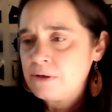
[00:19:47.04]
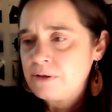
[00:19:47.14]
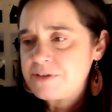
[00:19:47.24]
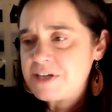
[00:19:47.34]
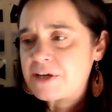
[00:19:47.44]

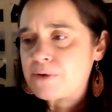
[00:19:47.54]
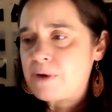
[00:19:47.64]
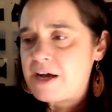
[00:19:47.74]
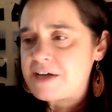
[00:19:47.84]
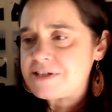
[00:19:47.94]
Lieutenant
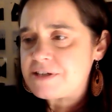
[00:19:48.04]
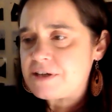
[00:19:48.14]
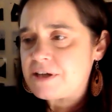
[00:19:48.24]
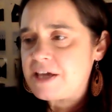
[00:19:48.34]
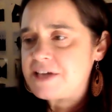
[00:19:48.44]
Cross
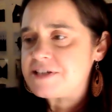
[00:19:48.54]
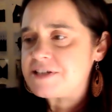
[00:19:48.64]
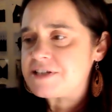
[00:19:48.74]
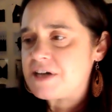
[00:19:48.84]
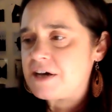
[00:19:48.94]
gazed at
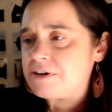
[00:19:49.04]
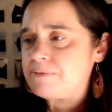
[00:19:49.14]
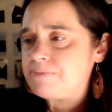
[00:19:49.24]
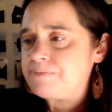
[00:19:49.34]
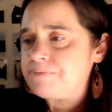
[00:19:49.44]
the
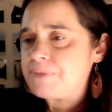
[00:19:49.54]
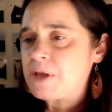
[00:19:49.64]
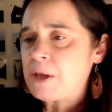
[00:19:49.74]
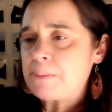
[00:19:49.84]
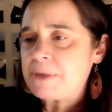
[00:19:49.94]
tunnel,
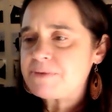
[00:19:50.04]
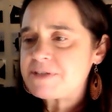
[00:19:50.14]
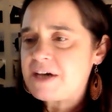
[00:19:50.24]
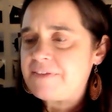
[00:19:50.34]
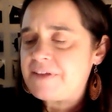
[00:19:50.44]
but he was
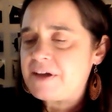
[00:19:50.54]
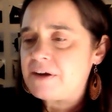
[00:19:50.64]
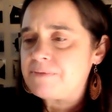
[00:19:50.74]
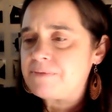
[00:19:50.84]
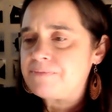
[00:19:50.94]
not
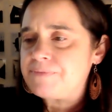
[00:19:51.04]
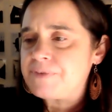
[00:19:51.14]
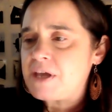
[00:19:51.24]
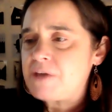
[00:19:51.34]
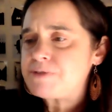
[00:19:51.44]
there.
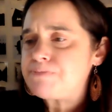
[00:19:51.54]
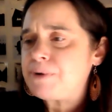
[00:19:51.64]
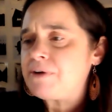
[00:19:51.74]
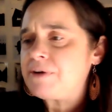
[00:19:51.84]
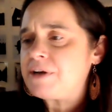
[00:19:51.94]
He was
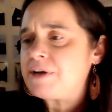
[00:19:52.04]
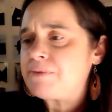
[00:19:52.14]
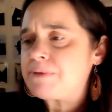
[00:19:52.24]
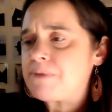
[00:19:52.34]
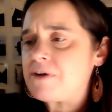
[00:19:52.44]
buried
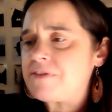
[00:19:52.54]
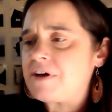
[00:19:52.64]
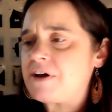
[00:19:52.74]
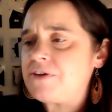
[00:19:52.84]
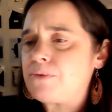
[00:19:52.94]
with
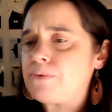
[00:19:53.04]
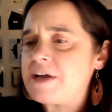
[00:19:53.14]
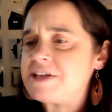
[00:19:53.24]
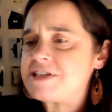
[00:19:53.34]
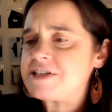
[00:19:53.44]
Martha under the
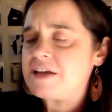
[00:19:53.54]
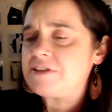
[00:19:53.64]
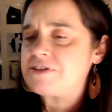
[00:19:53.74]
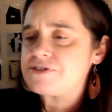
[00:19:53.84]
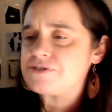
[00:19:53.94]
white sand
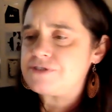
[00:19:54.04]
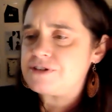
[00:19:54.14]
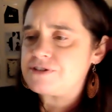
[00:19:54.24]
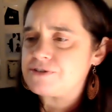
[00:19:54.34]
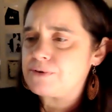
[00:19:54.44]
of the Jersey
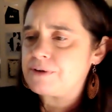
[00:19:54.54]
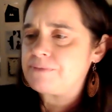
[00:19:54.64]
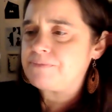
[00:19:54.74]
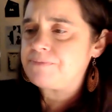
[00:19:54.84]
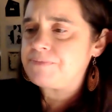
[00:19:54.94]
shore.
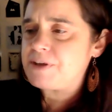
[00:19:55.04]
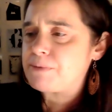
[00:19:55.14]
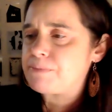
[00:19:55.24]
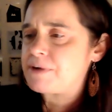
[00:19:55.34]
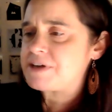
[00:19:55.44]
They were
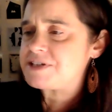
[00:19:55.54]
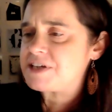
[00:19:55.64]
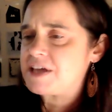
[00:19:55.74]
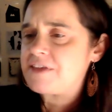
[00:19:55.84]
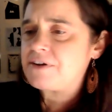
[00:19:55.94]
pressed
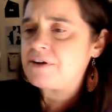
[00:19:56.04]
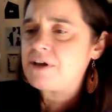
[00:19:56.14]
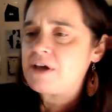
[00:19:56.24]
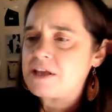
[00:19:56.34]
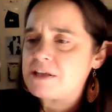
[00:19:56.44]
together,
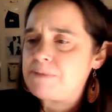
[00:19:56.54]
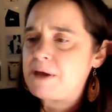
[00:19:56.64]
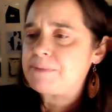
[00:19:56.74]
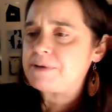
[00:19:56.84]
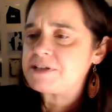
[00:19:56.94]
and the
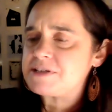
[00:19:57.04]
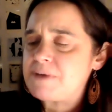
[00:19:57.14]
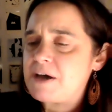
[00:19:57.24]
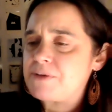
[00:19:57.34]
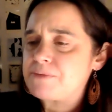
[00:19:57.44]
pebble in his
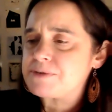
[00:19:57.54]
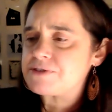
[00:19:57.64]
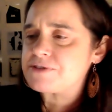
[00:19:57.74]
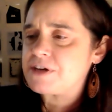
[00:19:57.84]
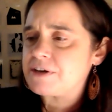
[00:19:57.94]
mouth was
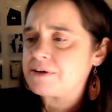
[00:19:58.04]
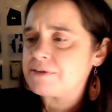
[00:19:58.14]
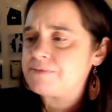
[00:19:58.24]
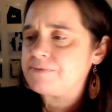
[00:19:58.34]
her tongue.